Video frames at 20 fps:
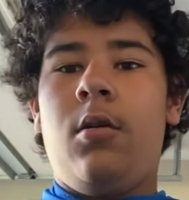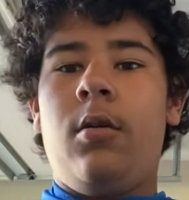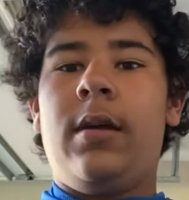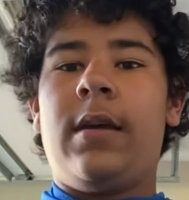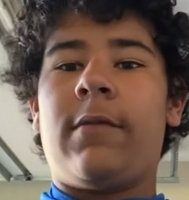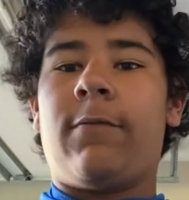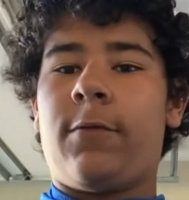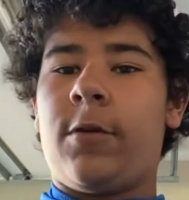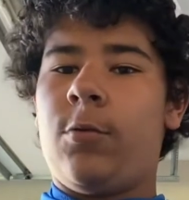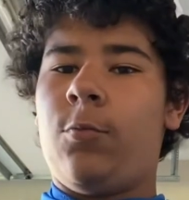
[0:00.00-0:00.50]

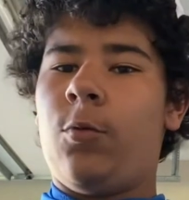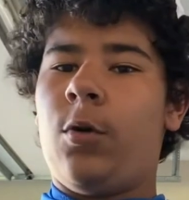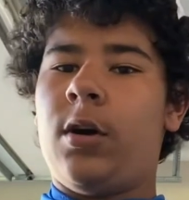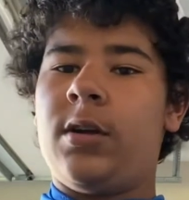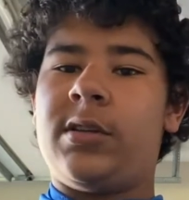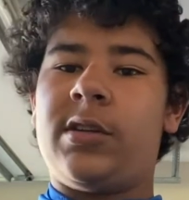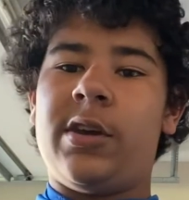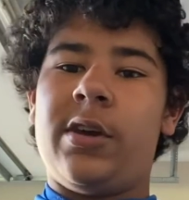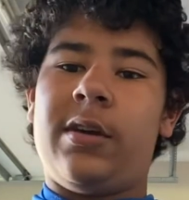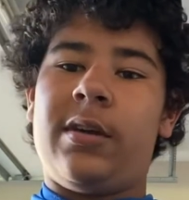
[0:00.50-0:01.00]
if you
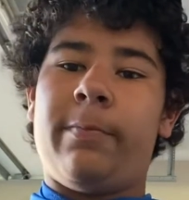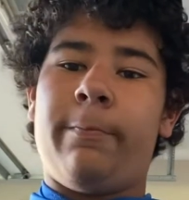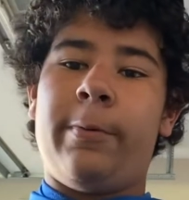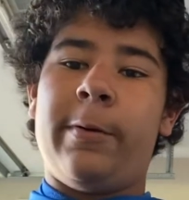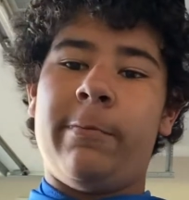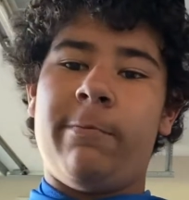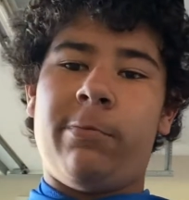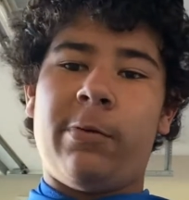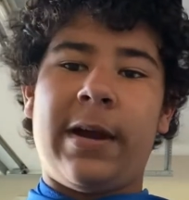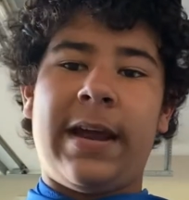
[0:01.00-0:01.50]
want to, you can
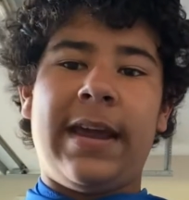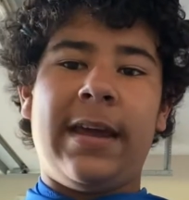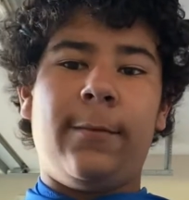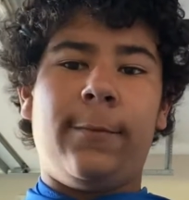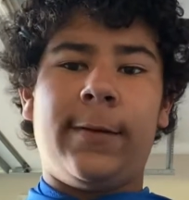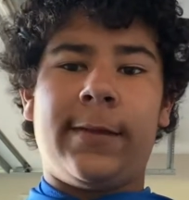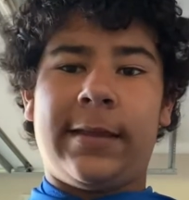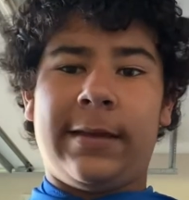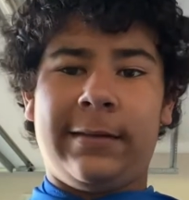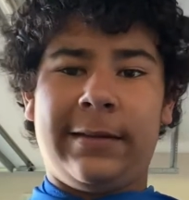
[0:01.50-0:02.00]
put braid
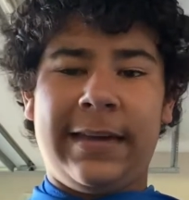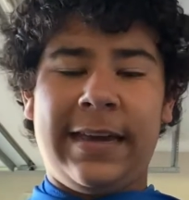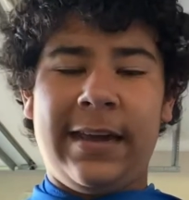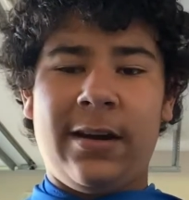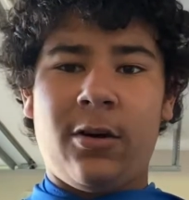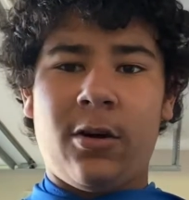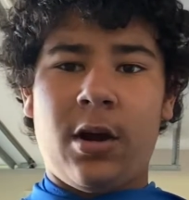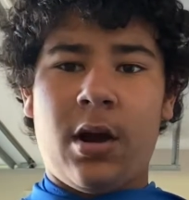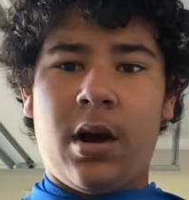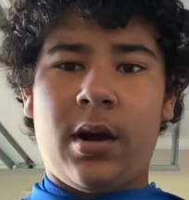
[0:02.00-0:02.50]
with a
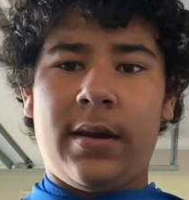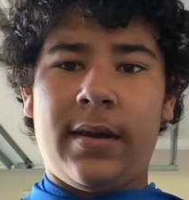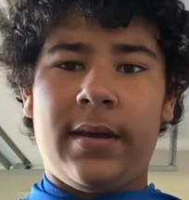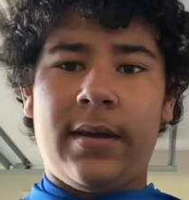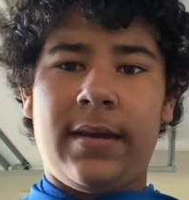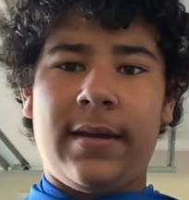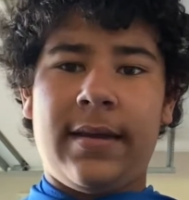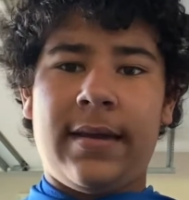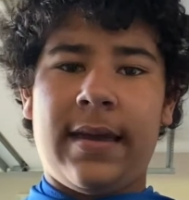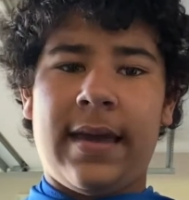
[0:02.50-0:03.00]
leader on it,
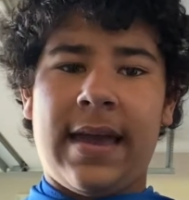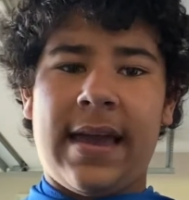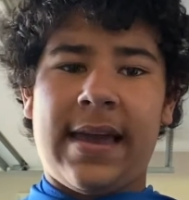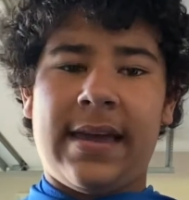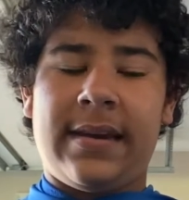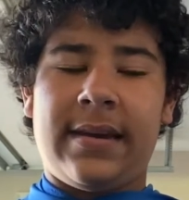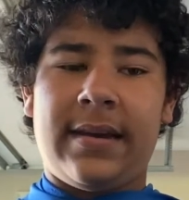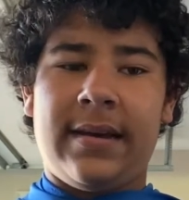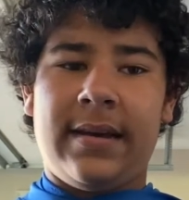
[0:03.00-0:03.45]
and